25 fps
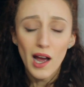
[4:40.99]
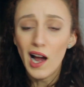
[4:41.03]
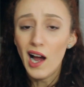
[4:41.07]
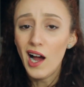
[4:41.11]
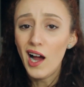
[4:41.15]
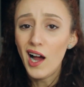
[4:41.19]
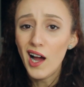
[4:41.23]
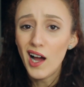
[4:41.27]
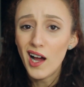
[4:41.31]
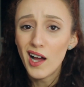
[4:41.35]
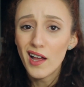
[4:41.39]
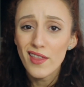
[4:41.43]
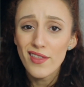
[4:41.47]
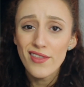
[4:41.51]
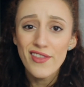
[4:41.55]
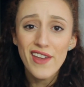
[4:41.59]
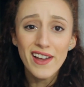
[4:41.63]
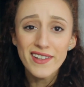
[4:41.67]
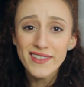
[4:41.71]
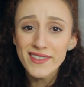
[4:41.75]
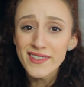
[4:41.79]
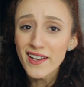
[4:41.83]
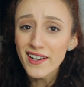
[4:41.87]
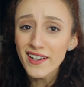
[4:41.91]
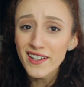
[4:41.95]

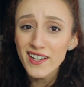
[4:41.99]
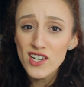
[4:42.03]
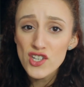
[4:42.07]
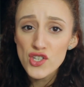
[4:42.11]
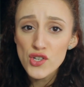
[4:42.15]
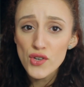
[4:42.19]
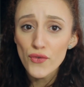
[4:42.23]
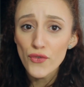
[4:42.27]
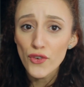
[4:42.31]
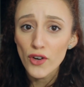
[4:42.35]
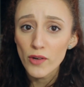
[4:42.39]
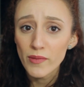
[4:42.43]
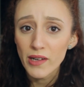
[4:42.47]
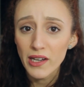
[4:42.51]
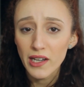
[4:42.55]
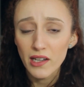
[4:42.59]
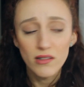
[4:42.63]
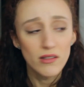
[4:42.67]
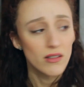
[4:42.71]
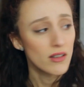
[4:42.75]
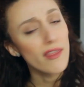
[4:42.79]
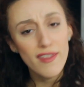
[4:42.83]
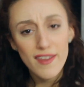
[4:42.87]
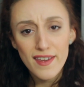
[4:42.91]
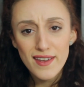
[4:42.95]
That's not an issue for
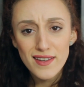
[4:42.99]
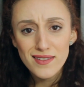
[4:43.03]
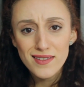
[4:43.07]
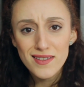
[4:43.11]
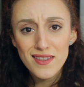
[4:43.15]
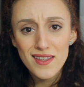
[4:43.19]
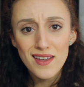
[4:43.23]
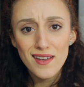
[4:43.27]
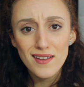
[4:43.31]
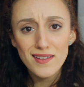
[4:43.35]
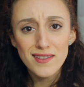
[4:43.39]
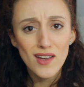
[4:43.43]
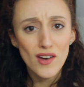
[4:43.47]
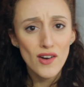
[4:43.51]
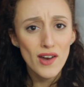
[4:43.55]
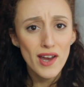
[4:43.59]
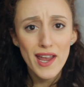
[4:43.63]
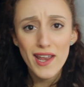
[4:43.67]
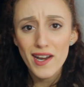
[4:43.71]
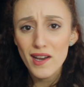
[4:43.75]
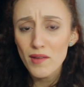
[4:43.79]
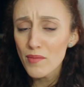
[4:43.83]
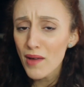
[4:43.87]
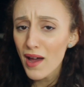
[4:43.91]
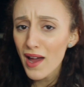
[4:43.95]
me. These things are
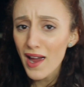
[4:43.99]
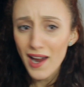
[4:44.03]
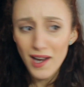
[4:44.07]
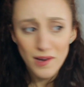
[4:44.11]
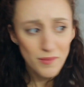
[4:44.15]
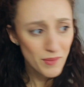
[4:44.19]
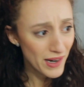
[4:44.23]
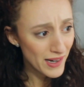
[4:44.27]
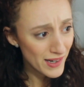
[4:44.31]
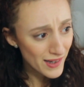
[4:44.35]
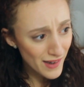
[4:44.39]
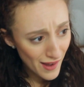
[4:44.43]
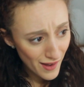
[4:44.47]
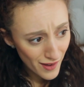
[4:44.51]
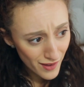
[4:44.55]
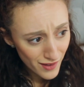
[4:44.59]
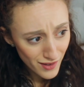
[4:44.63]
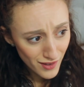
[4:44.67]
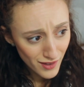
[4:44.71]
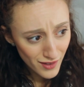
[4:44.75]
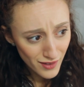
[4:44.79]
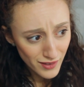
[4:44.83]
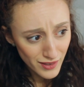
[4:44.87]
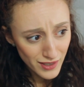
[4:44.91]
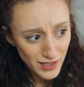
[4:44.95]
hidden behind my
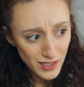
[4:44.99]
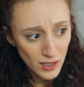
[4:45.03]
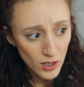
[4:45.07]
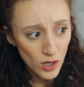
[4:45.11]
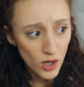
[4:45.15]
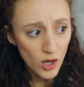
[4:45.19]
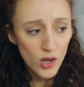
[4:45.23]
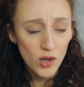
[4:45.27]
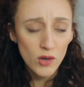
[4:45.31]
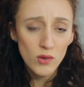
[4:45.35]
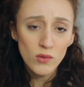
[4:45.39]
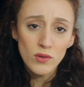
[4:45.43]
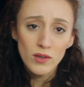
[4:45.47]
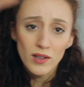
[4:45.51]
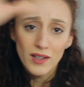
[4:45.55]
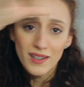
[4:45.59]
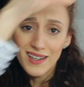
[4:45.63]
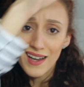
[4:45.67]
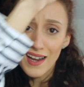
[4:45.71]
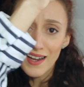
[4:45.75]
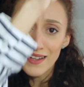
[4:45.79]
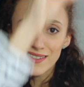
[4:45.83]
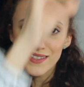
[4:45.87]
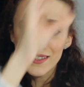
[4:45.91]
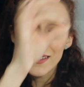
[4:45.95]
neck, you know,
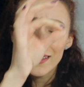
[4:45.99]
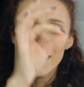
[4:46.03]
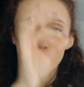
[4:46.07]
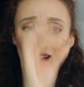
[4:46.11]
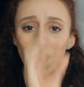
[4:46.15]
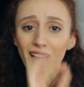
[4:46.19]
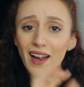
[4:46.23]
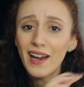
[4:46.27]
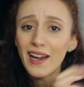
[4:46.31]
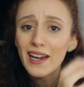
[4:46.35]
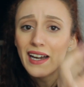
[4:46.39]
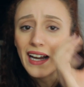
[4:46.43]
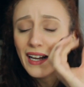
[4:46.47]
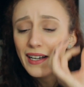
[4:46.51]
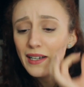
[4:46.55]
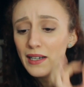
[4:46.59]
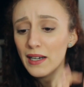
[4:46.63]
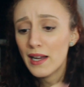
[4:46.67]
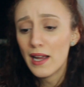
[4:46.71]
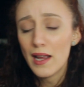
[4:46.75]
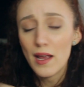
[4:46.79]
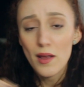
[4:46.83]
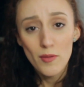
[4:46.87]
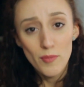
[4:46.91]
nice and tight, and